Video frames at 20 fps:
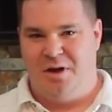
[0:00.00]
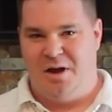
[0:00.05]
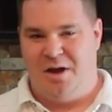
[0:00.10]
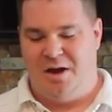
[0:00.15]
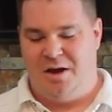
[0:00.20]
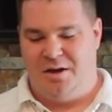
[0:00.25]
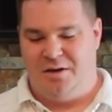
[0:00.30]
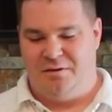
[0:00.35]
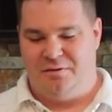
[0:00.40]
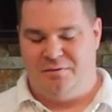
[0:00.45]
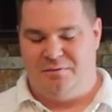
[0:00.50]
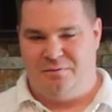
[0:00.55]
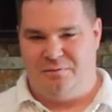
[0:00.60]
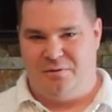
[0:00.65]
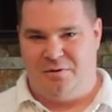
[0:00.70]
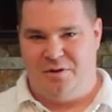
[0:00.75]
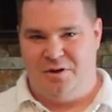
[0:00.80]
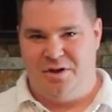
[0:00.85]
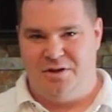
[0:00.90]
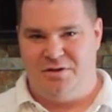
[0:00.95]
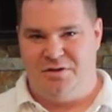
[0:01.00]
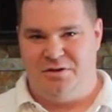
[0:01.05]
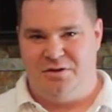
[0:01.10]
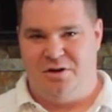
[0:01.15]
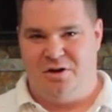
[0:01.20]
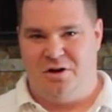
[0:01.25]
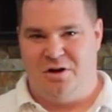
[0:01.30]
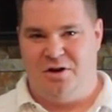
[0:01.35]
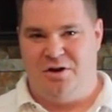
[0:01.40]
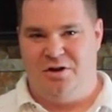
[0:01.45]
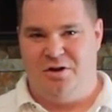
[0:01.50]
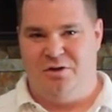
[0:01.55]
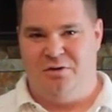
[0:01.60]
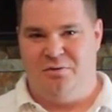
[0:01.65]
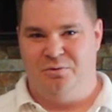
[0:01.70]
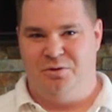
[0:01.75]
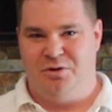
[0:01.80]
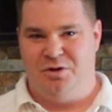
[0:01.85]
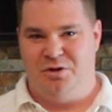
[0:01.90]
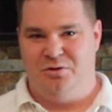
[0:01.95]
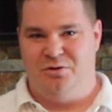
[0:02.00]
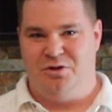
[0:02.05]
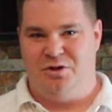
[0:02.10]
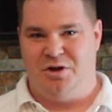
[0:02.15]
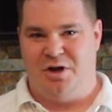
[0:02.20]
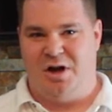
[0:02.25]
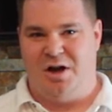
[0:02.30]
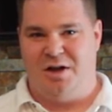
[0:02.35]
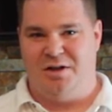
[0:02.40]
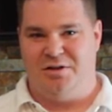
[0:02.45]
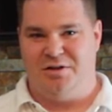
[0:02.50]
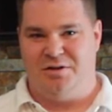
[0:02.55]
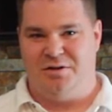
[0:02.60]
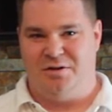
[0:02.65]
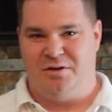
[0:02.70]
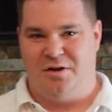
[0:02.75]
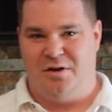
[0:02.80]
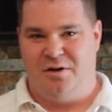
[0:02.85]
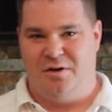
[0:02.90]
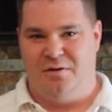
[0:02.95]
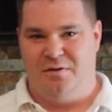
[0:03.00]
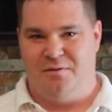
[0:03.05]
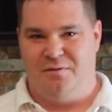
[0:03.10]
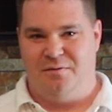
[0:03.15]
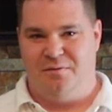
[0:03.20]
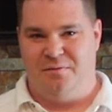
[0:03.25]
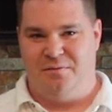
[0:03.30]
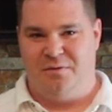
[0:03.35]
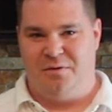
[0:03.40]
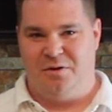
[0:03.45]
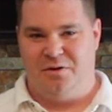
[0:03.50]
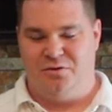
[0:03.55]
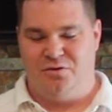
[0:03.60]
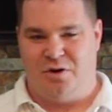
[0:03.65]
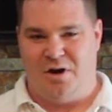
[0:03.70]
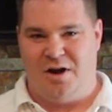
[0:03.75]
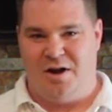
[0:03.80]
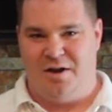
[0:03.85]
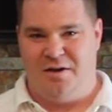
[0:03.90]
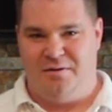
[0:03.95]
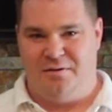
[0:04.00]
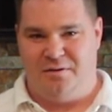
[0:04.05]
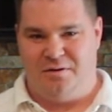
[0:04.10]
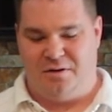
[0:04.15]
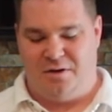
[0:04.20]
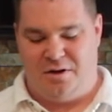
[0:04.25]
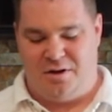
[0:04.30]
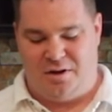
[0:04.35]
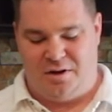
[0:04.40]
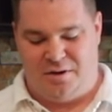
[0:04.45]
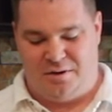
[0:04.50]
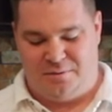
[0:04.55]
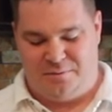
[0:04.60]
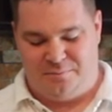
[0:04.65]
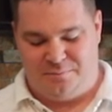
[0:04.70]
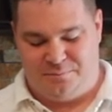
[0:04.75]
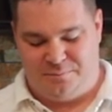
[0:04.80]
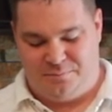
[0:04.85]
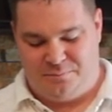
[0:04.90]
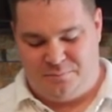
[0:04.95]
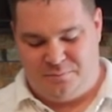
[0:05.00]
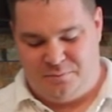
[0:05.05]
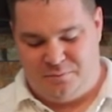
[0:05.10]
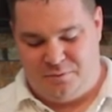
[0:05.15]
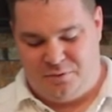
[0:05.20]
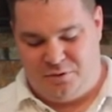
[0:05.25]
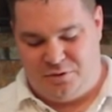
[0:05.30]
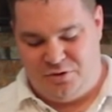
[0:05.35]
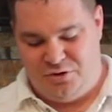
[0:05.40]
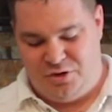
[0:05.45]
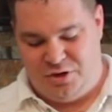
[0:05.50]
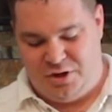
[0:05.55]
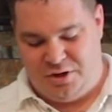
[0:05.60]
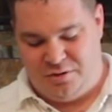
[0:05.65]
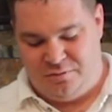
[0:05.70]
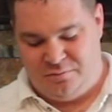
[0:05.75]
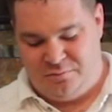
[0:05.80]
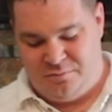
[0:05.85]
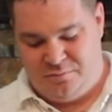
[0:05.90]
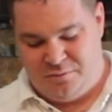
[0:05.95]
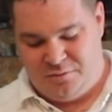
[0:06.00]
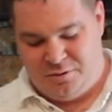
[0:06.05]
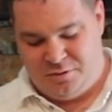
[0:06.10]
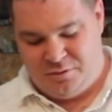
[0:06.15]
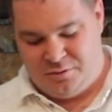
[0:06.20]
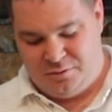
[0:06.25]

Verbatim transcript: And for this, you're gonna do two shots of the dry uh, gin